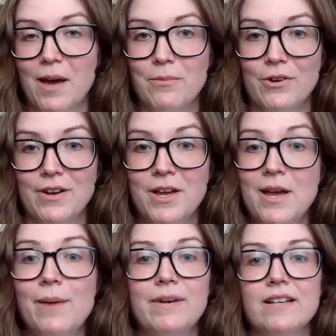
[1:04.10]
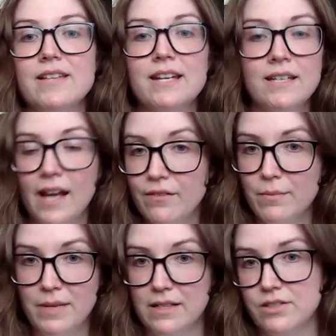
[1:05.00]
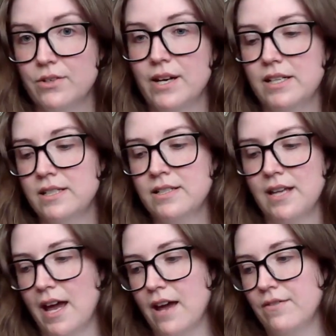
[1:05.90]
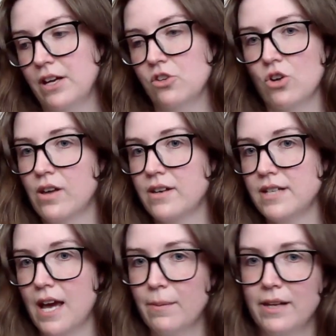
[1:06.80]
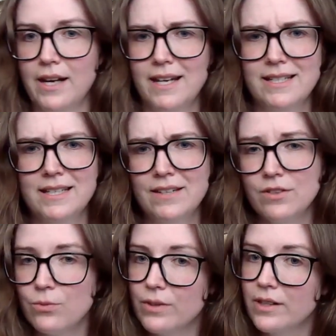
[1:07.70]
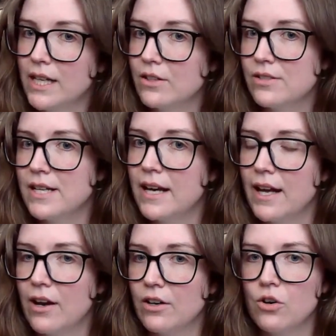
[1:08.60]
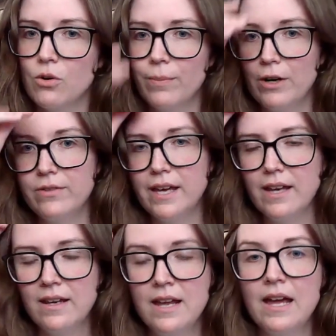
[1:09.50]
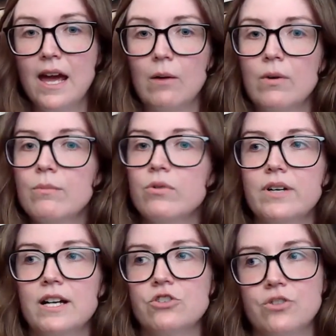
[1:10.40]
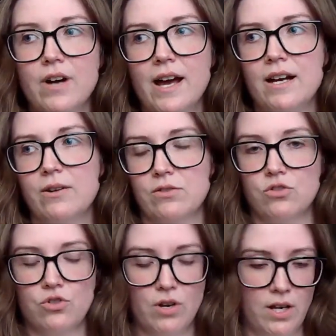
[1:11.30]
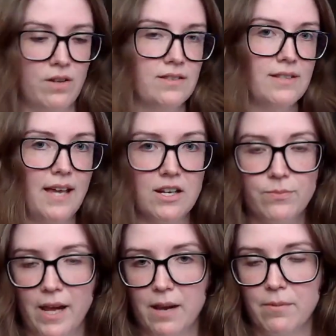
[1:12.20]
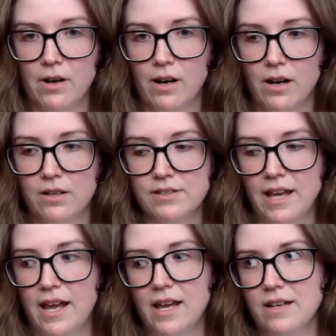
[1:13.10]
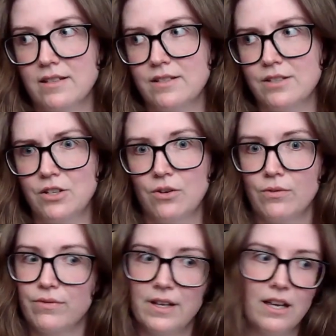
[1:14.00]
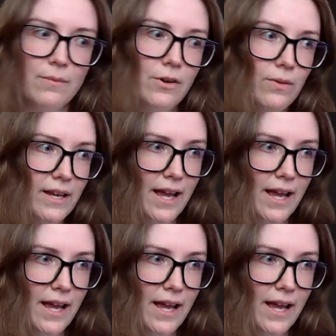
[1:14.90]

book because I didn't have a means to. I didn't have a drawing tablet. I didn't even really understand how to go about that. At one point I tried. I was drawing on sketch papers and, thinking about like,